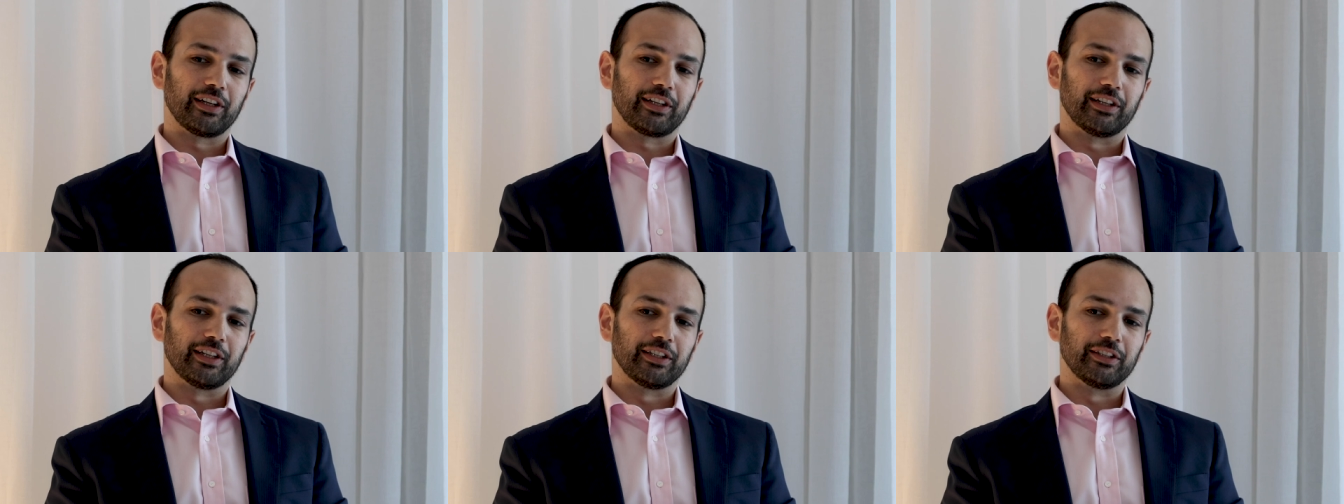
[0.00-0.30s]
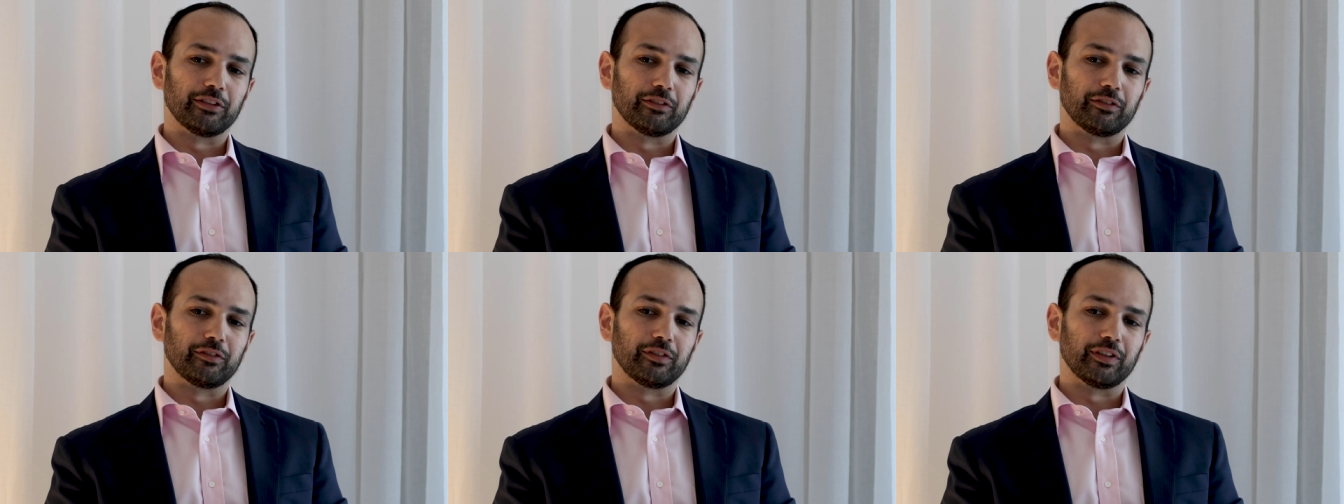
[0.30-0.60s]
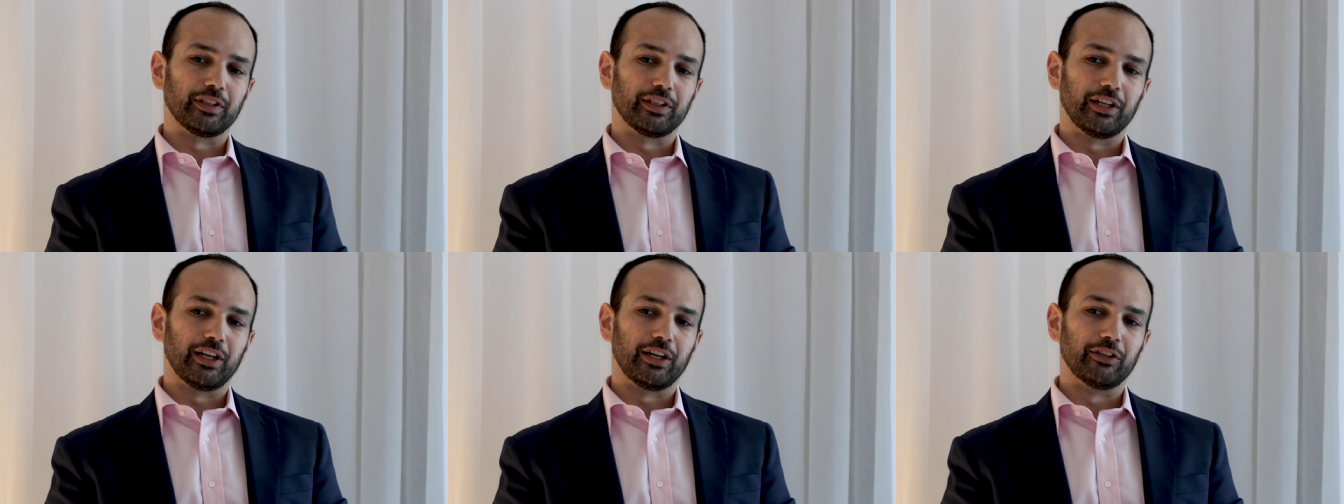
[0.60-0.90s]
a kind of
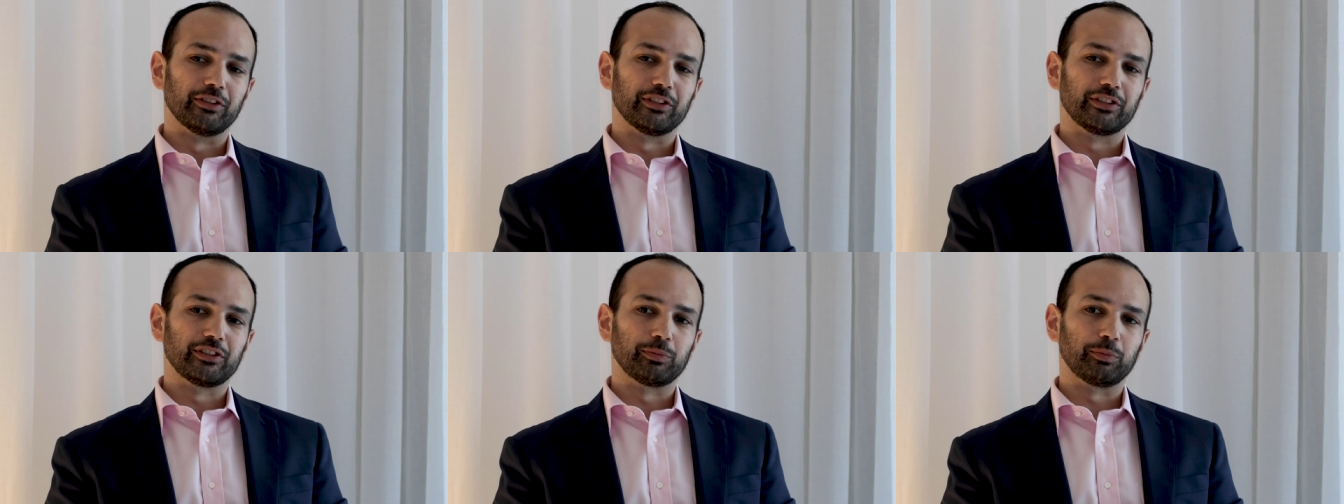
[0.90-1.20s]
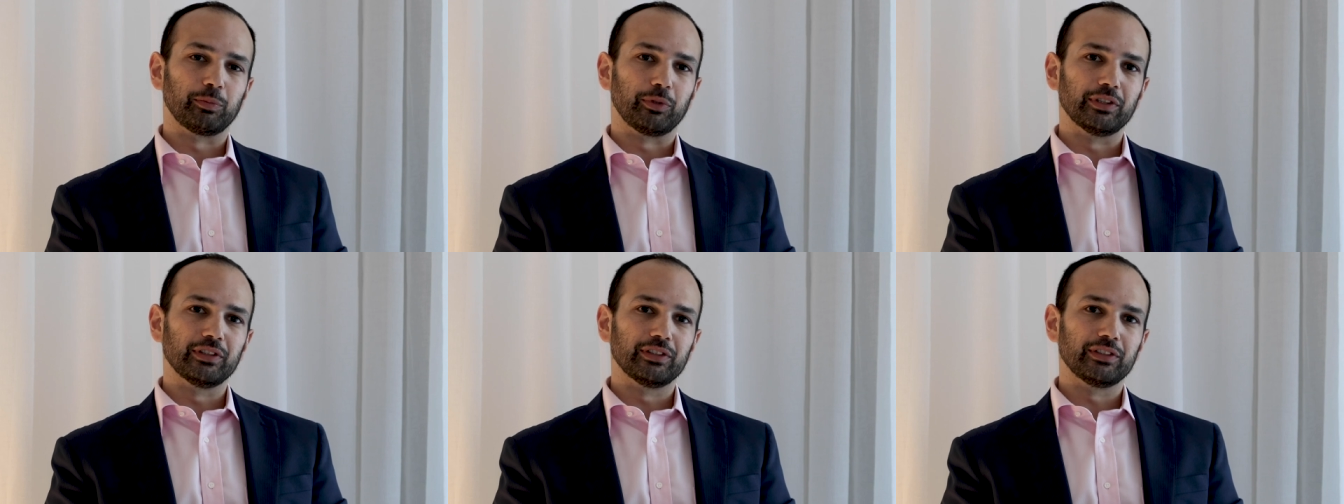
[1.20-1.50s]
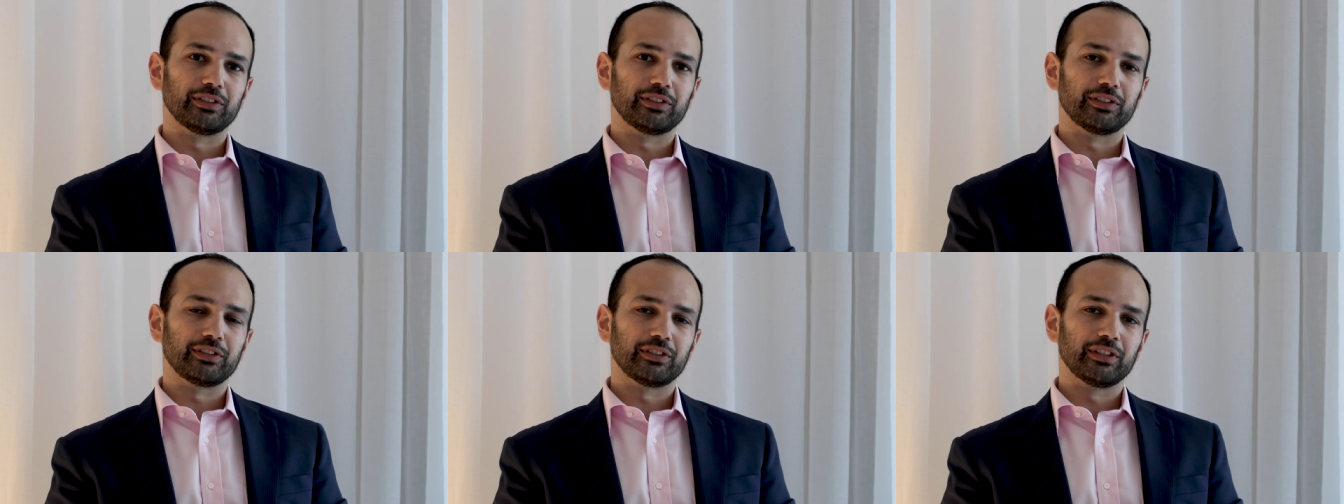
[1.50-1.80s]
uh, a
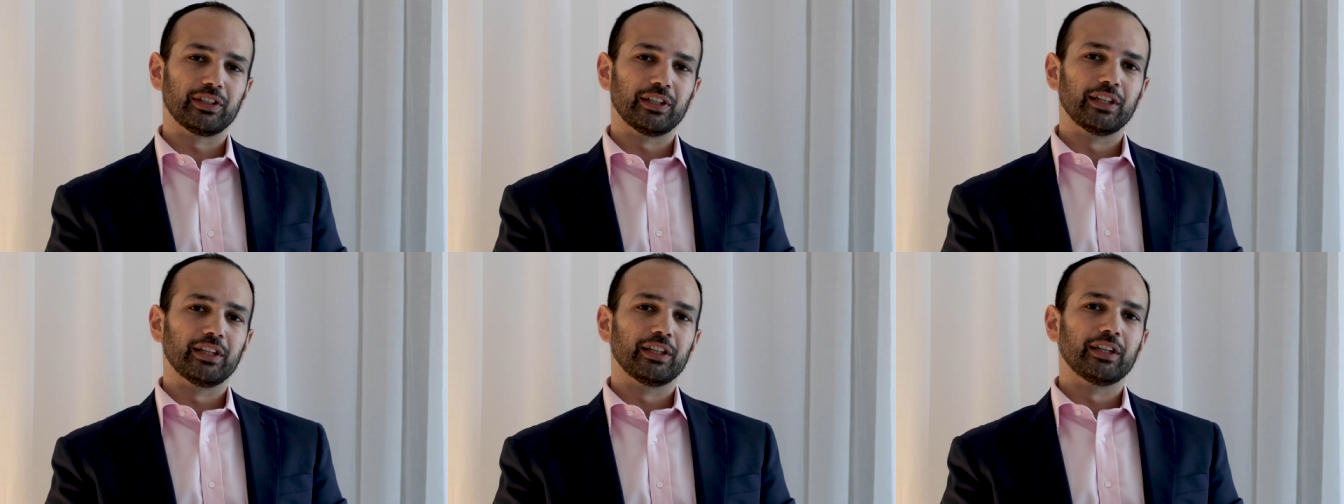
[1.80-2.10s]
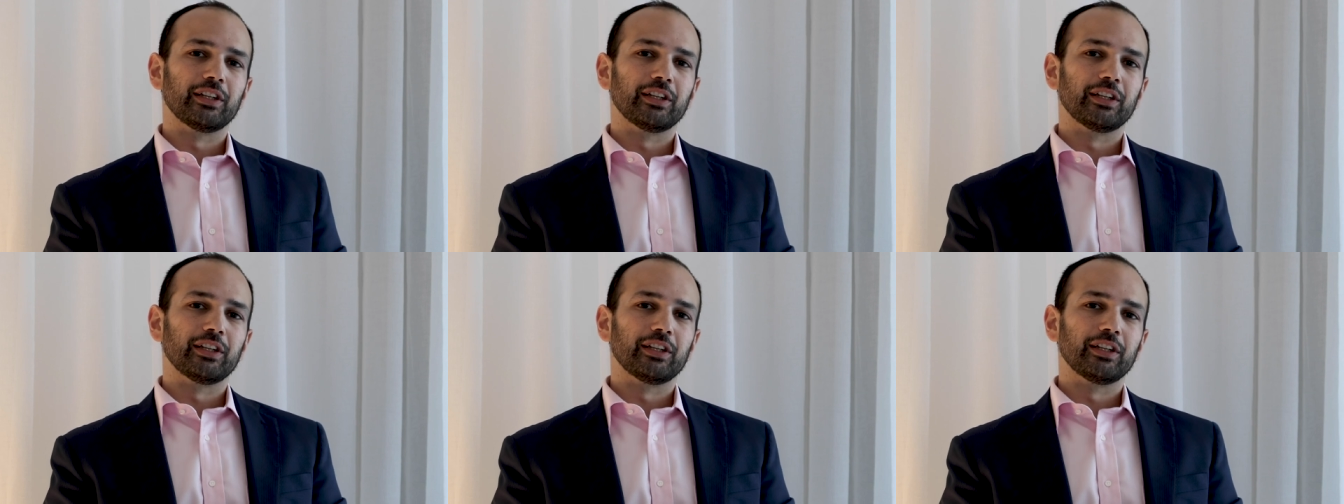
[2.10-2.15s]
response